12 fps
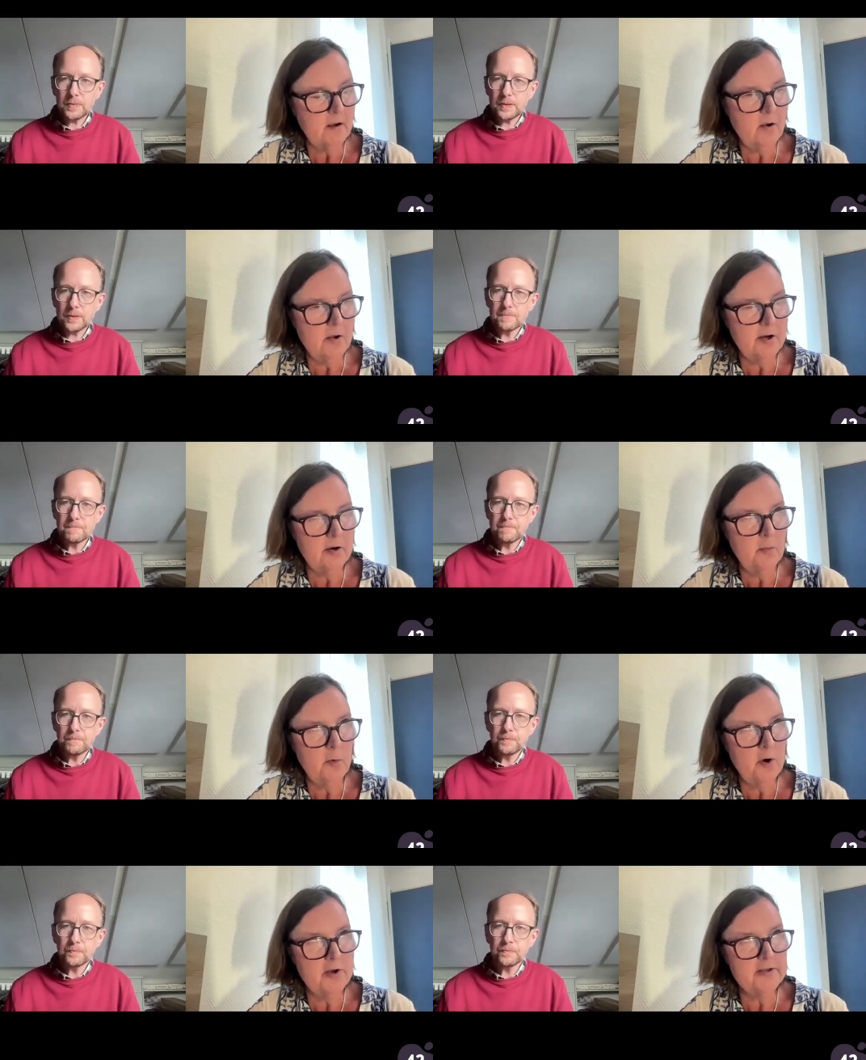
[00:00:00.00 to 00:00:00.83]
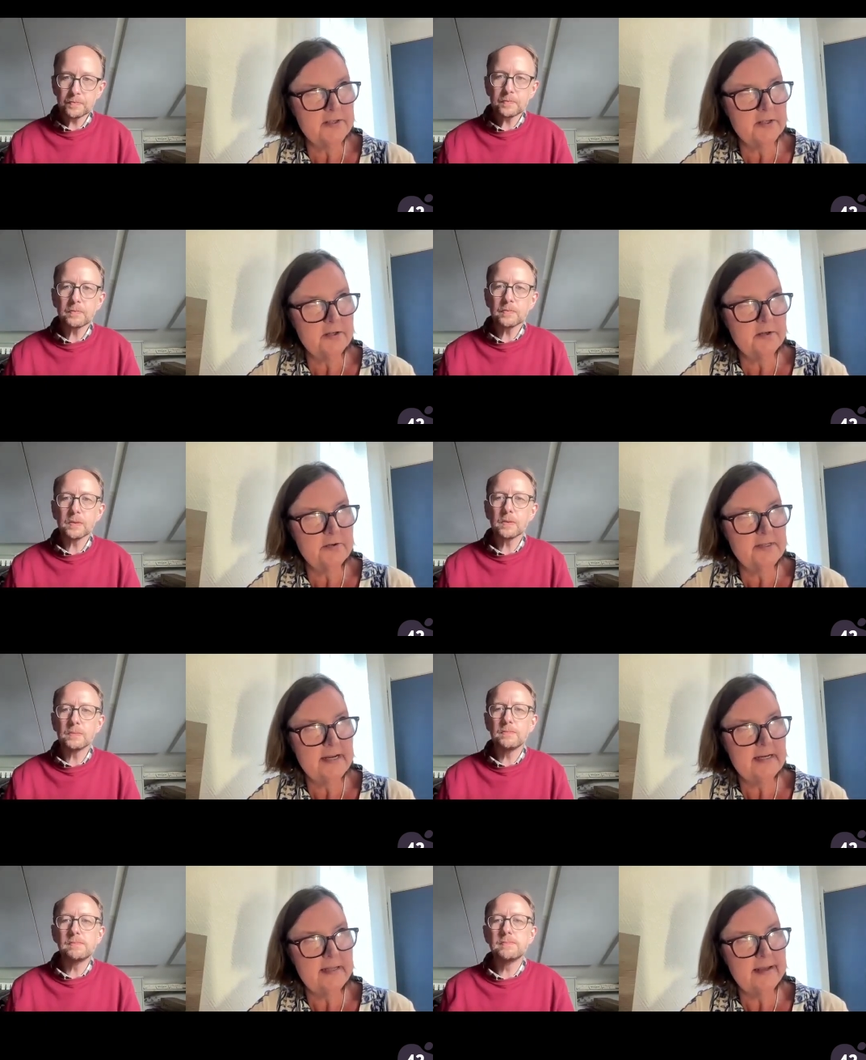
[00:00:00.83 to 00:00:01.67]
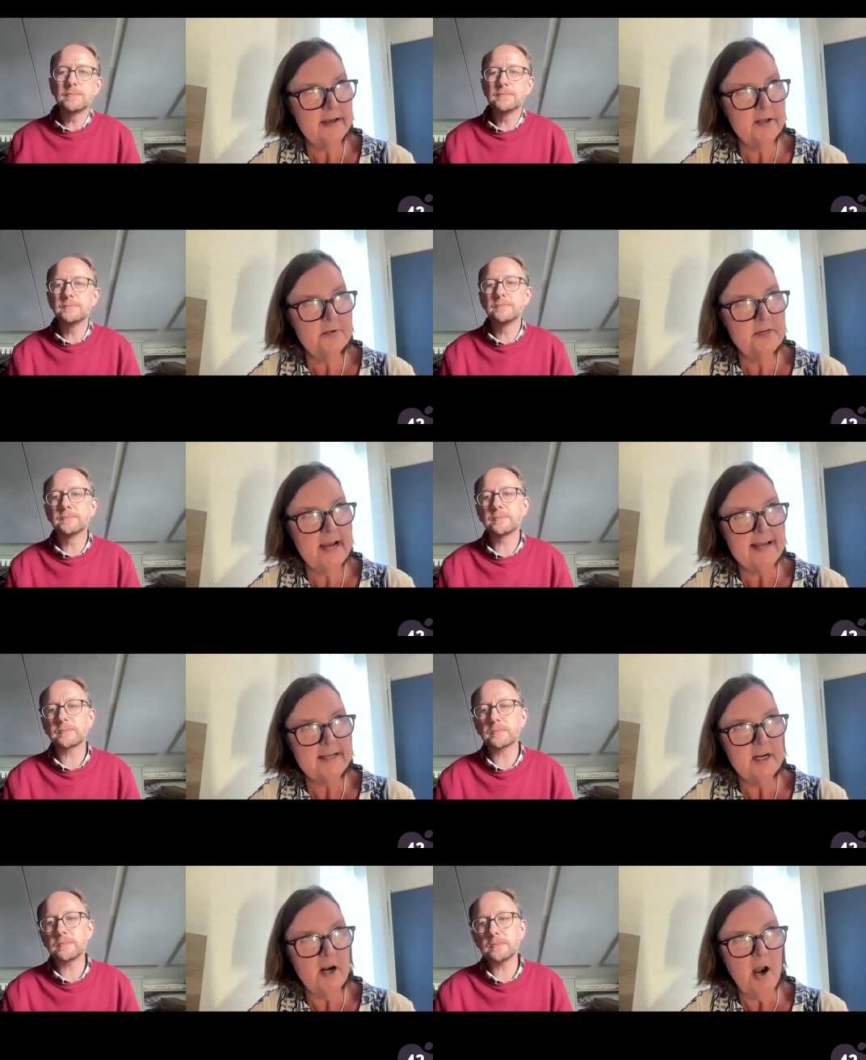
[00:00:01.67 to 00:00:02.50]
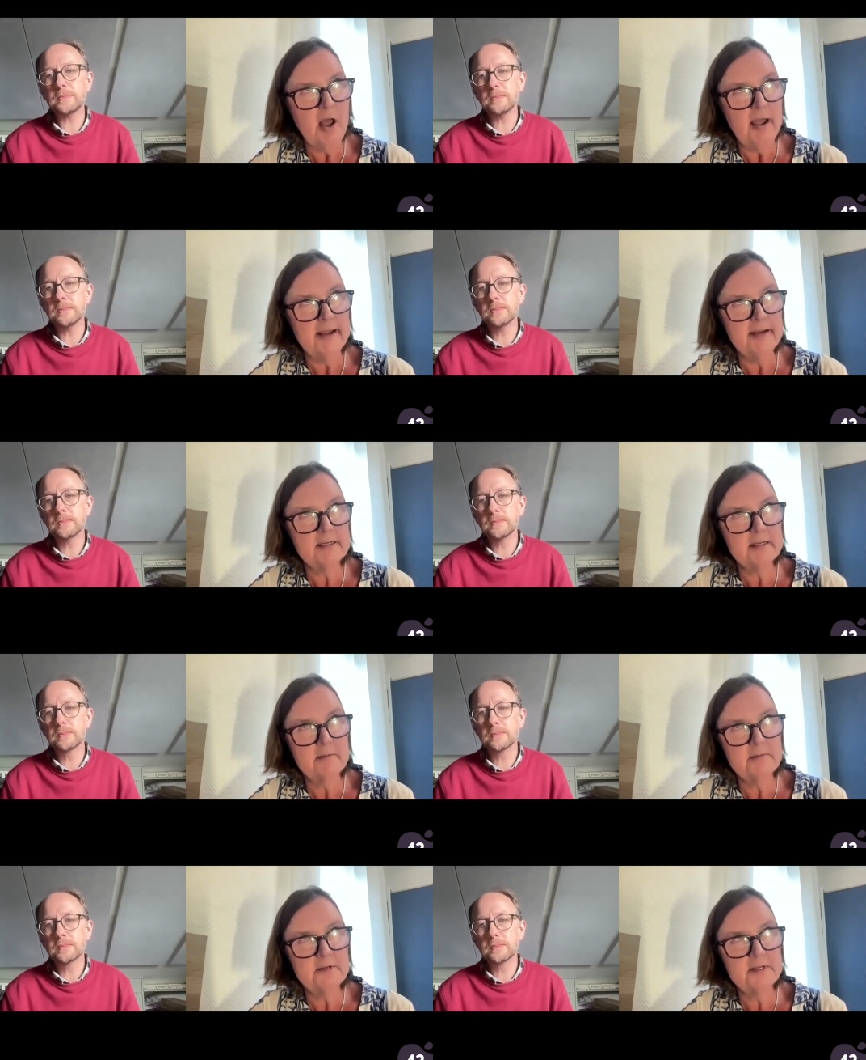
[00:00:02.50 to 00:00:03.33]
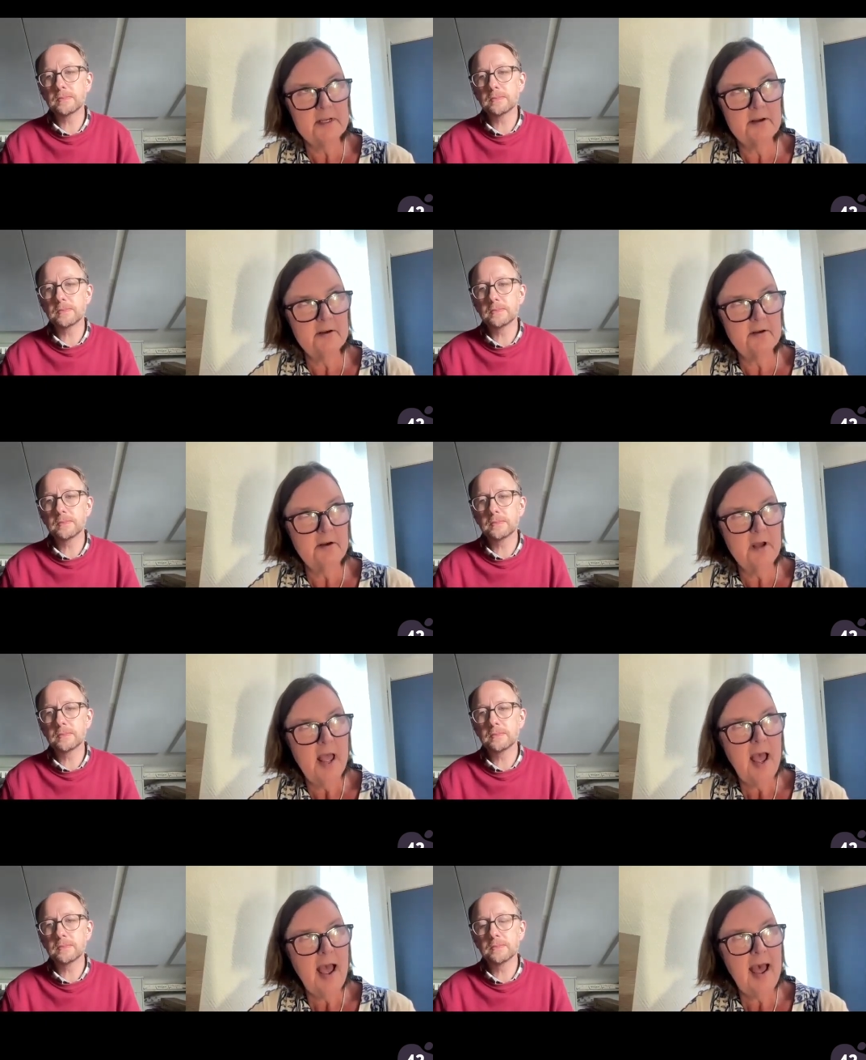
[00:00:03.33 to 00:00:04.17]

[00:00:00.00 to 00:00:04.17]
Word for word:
Speaker 1: Conor, was you said that you'd had a client come to you